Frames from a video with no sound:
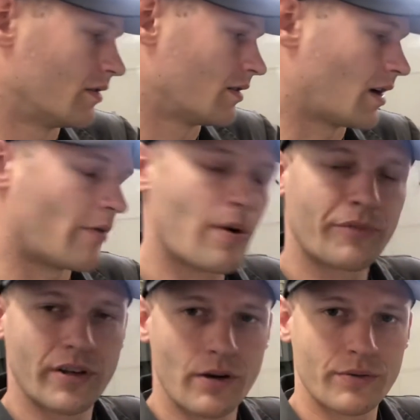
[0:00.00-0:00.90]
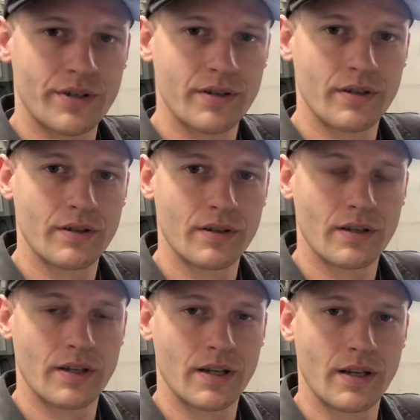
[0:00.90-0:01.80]
I ripped it out
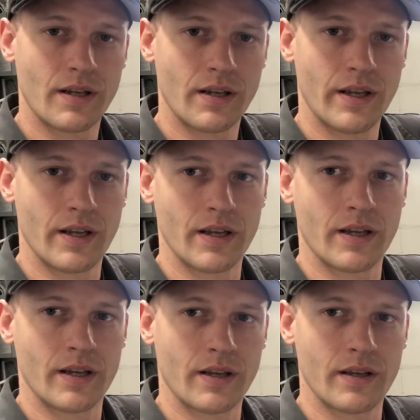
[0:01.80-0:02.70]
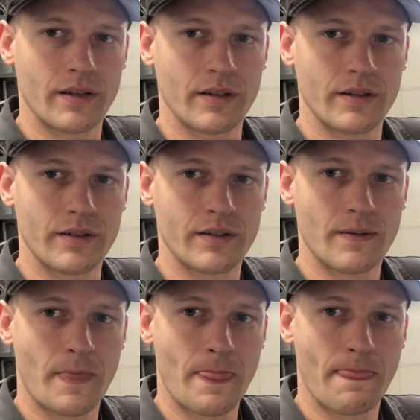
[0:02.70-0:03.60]
and
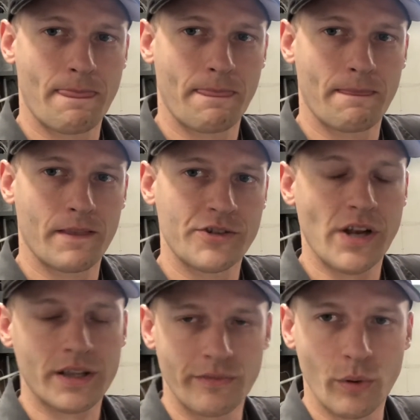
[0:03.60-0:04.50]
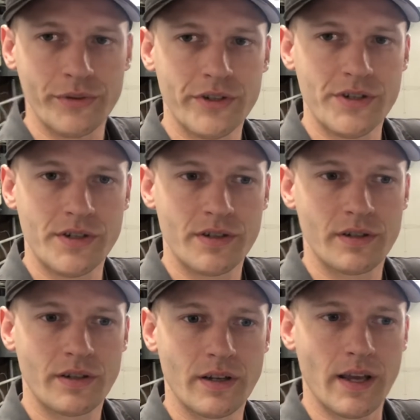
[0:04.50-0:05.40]
checked the voltage,
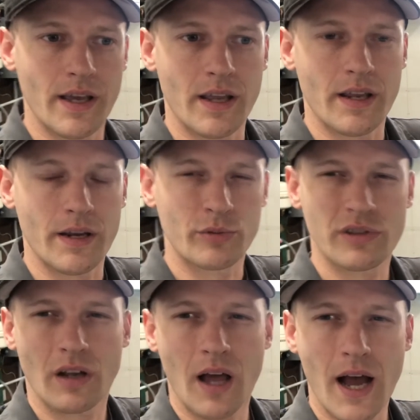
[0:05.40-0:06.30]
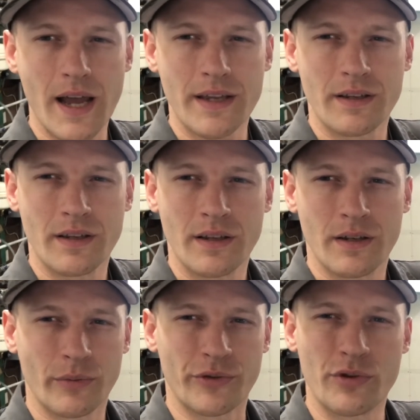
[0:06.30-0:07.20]
and it was a little high.
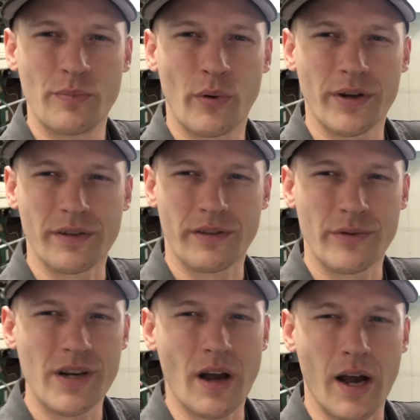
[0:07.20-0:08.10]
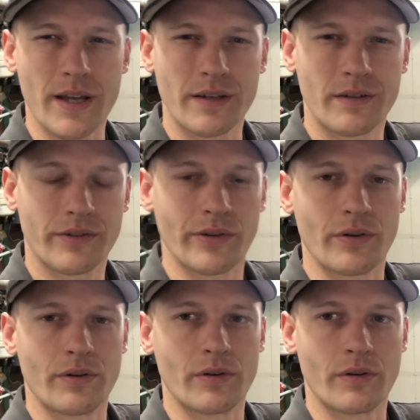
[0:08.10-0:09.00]
It was 2.39.
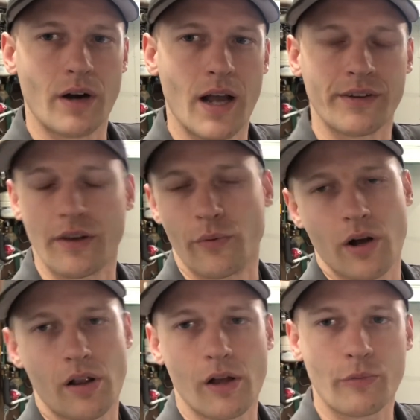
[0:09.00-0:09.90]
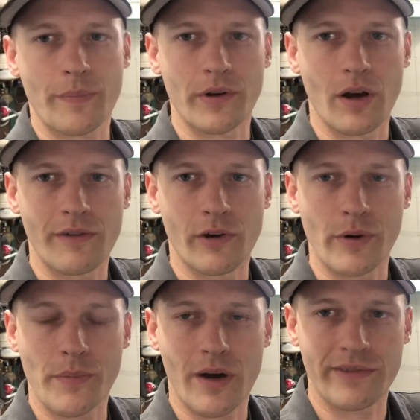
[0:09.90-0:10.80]
So I said, well, I'll rip it off. I'll
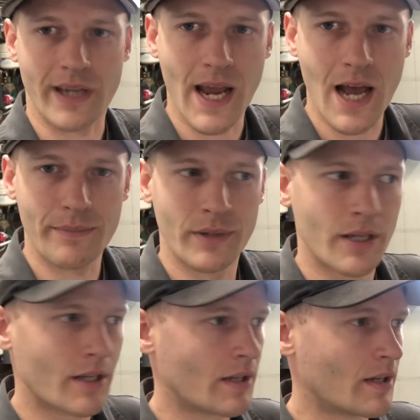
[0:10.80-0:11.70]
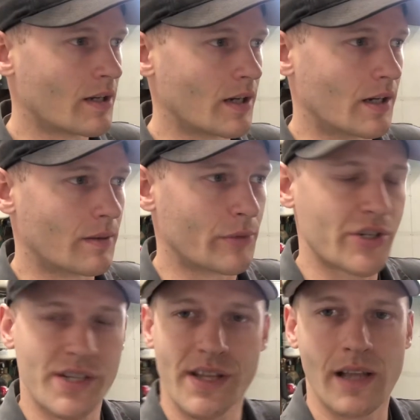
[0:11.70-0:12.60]
rip off the cap,
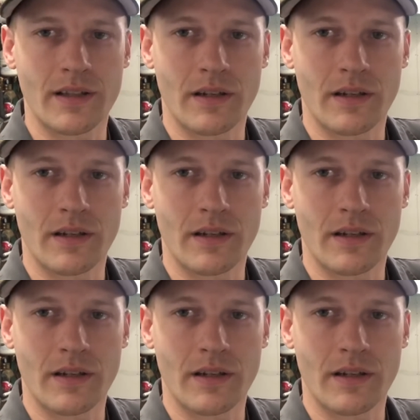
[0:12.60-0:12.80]
adjust that the